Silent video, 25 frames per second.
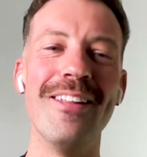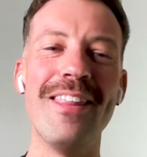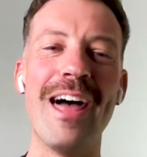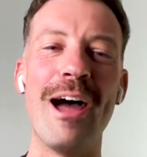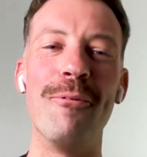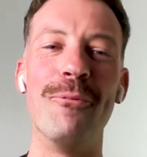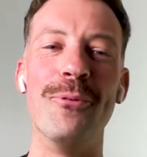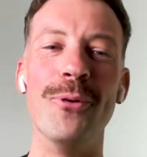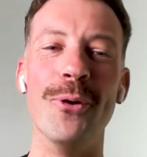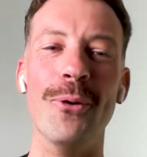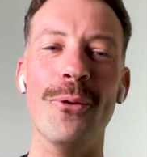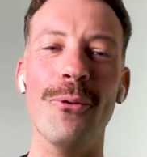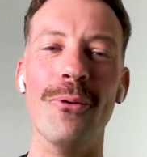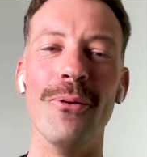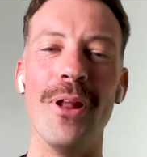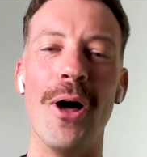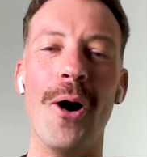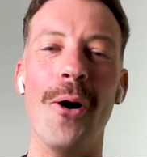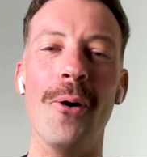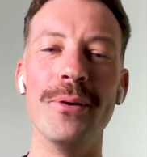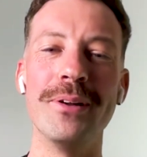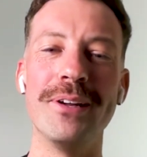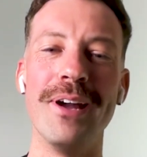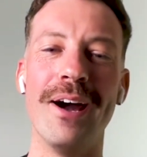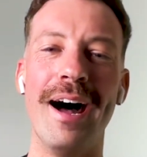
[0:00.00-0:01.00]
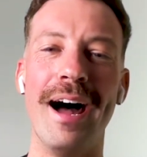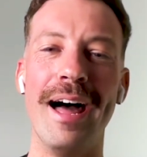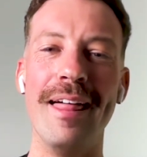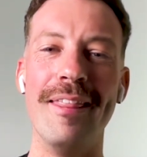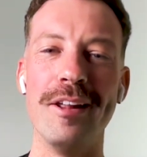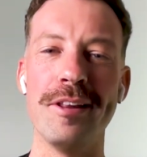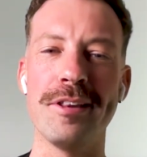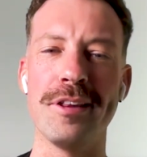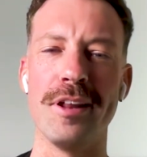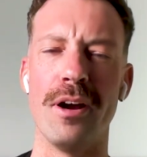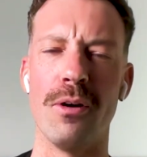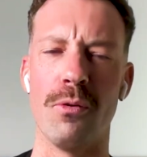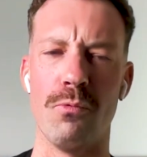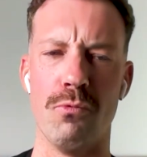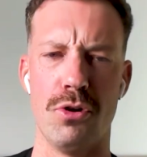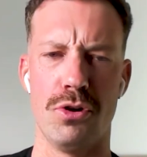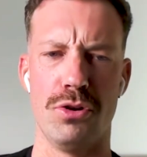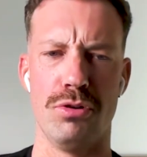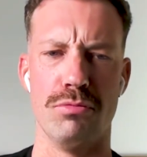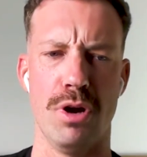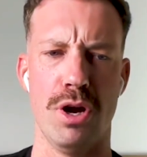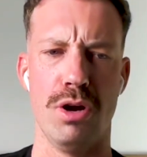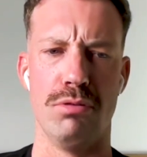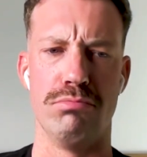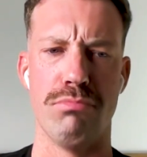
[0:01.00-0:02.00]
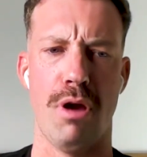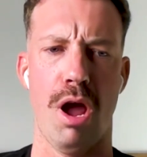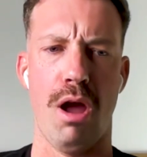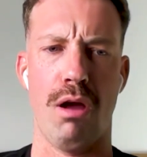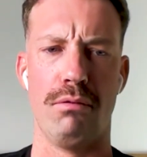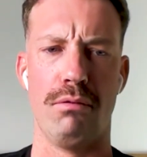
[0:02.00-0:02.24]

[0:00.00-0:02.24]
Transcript: so, that yeah, little old guy that's like, what do you mean?